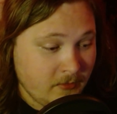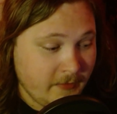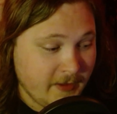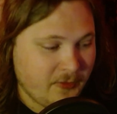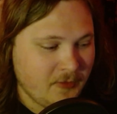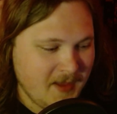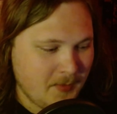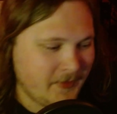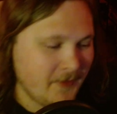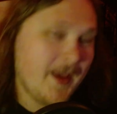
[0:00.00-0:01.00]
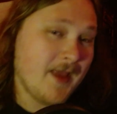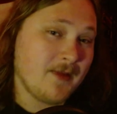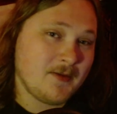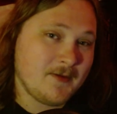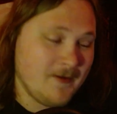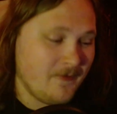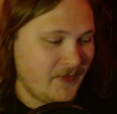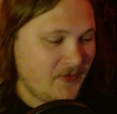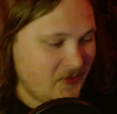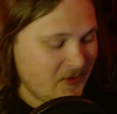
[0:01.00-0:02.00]
And that's where the episode ends. So
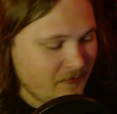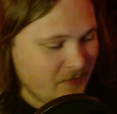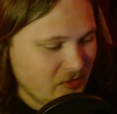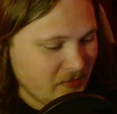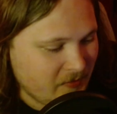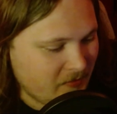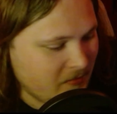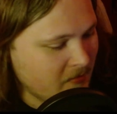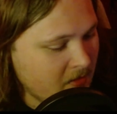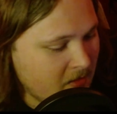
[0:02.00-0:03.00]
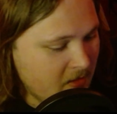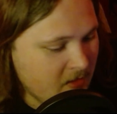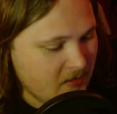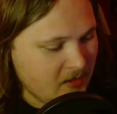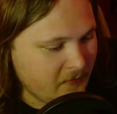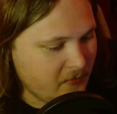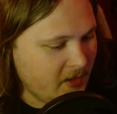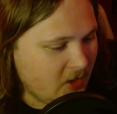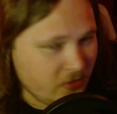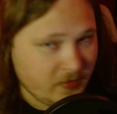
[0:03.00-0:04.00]
this show is just, every
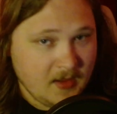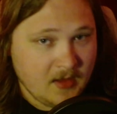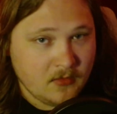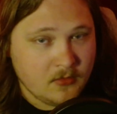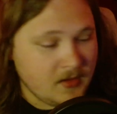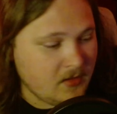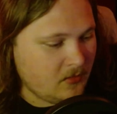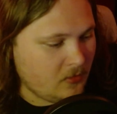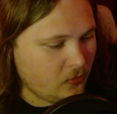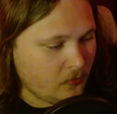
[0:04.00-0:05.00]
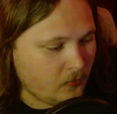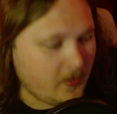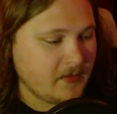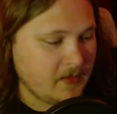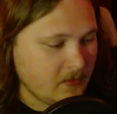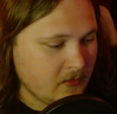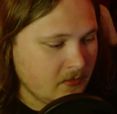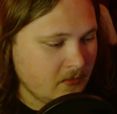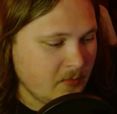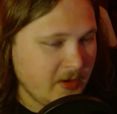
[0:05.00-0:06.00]
week is just getting crazy.
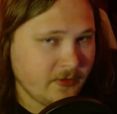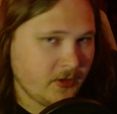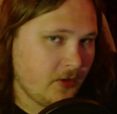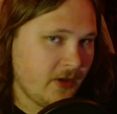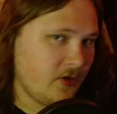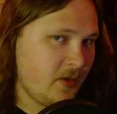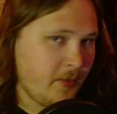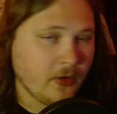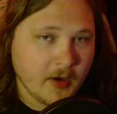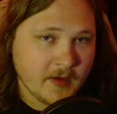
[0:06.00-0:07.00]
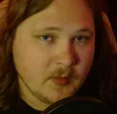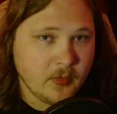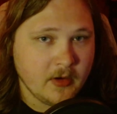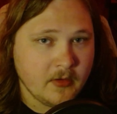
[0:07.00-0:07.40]
I mean, it's already been crazy, but